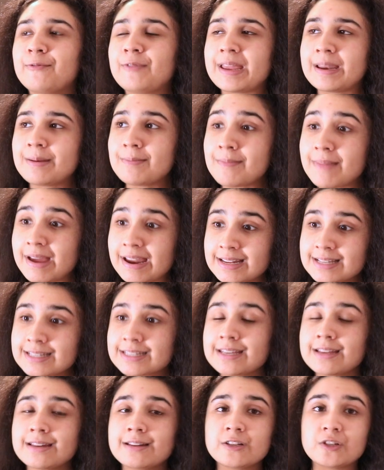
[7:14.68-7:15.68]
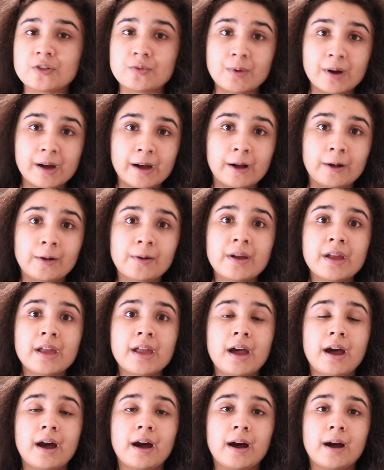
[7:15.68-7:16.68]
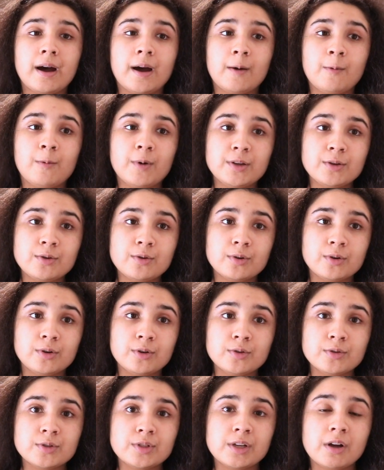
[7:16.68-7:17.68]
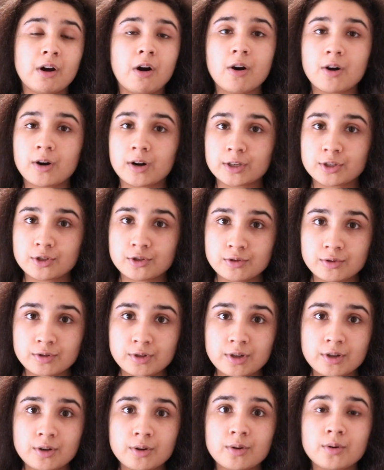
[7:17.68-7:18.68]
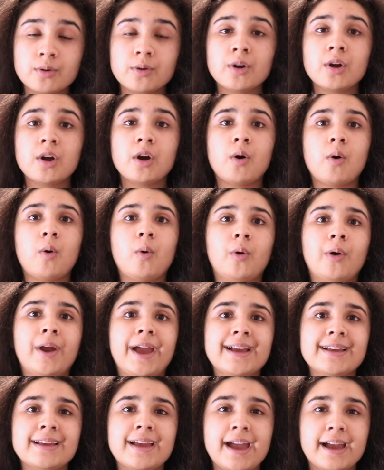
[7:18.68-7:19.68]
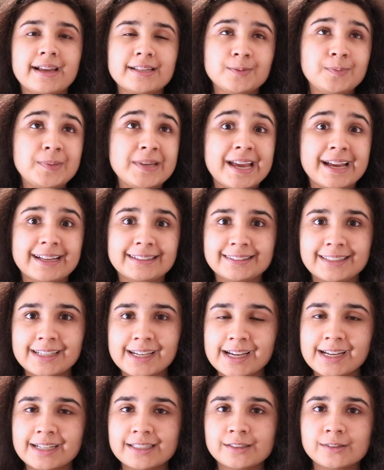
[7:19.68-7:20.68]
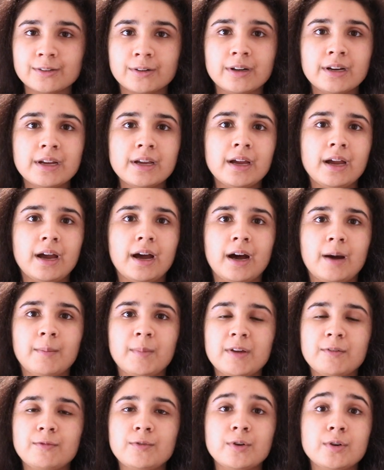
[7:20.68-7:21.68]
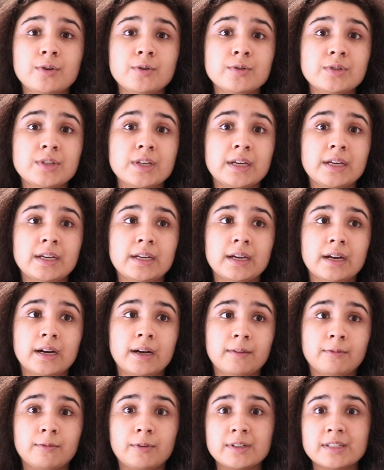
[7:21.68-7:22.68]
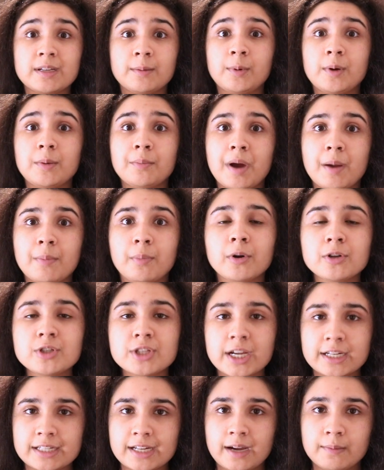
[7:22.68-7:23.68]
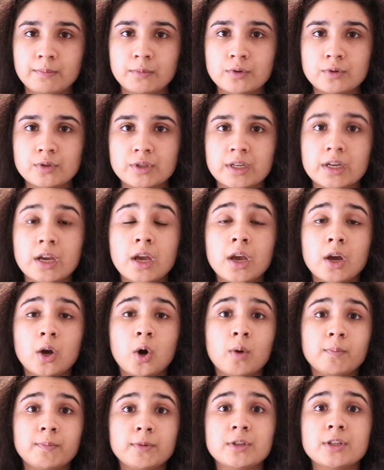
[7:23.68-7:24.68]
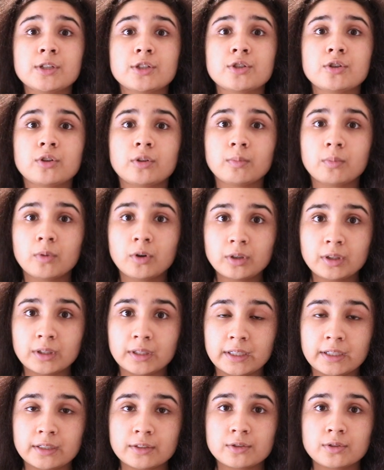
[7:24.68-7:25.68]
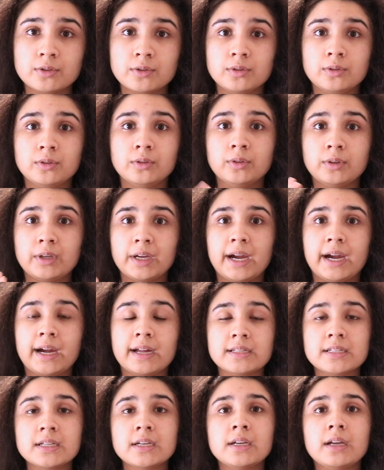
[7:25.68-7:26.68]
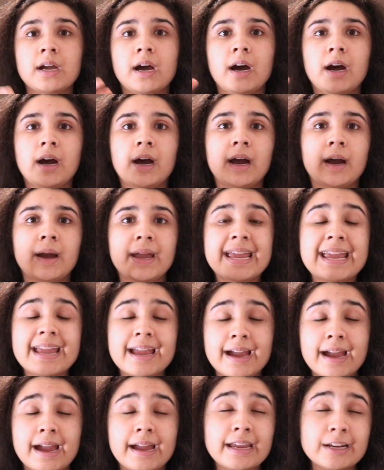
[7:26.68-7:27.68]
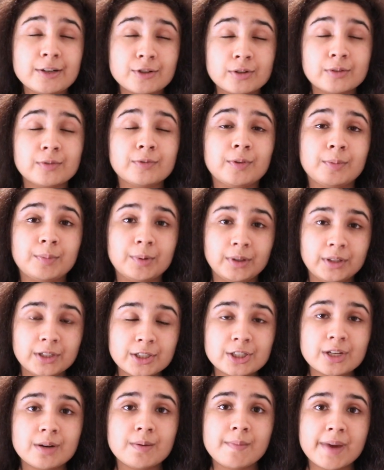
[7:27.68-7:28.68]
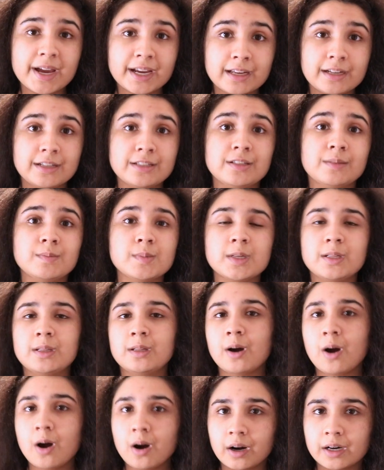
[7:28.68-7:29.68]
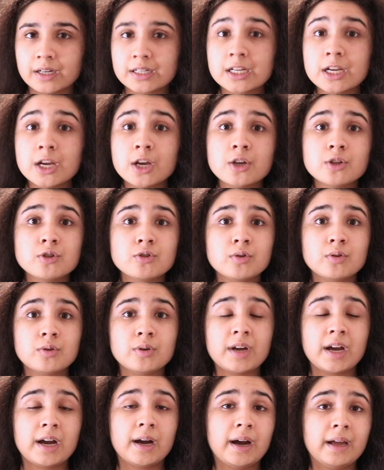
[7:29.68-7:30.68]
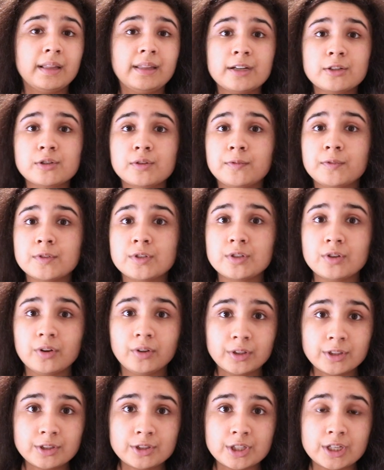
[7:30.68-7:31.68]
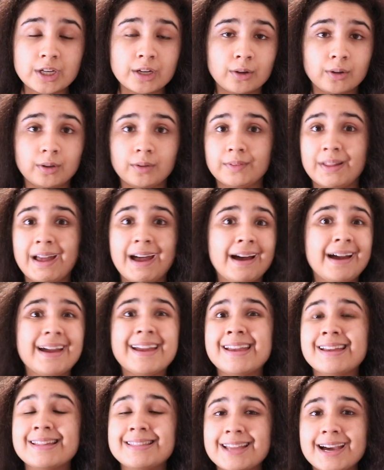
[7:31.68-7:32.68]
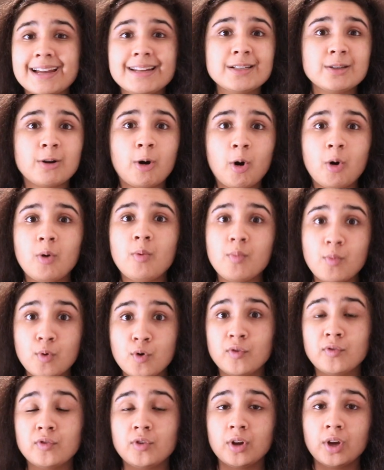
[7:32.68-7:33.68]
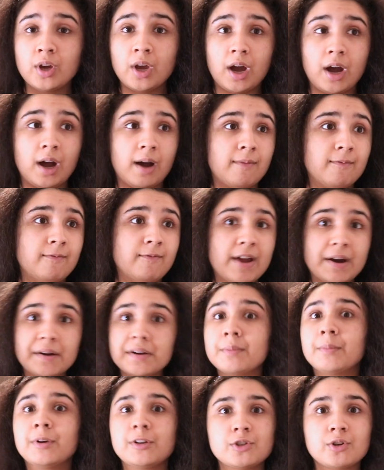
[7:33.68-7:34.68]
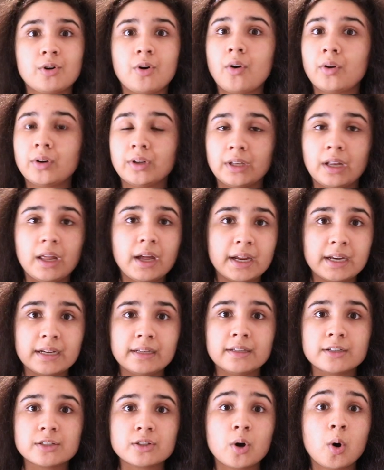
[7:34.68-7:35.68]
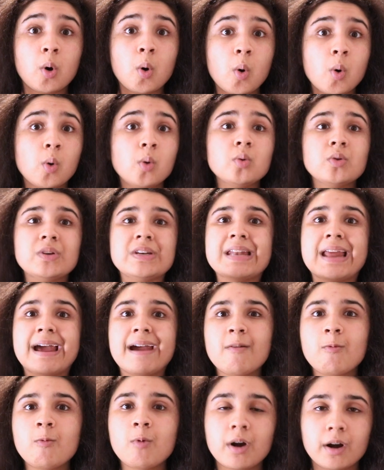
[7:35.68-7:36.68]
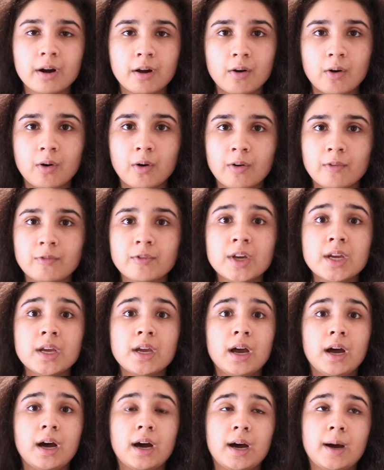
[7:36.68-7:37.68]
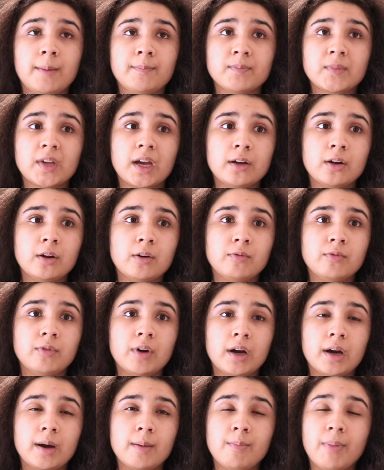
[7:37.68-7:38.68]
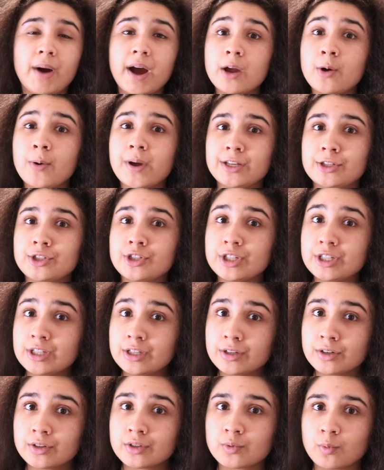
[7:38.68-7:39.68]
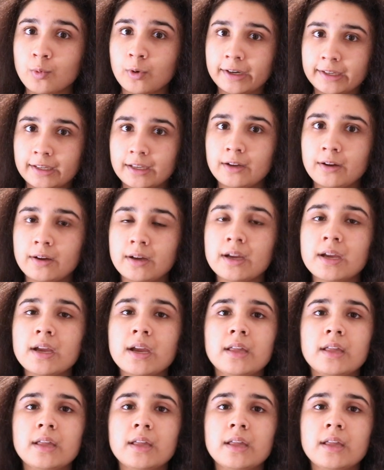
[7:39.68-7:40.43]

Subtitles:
In medicine as well, when you're using RStudio or SPSS, or if you're using, for example, in my project, I'm using computational modeling to look at atrial fibrillation mechanisms in the heart. So electrophysiology and all that is all moved very much online. There's a whole network of bioengineers working.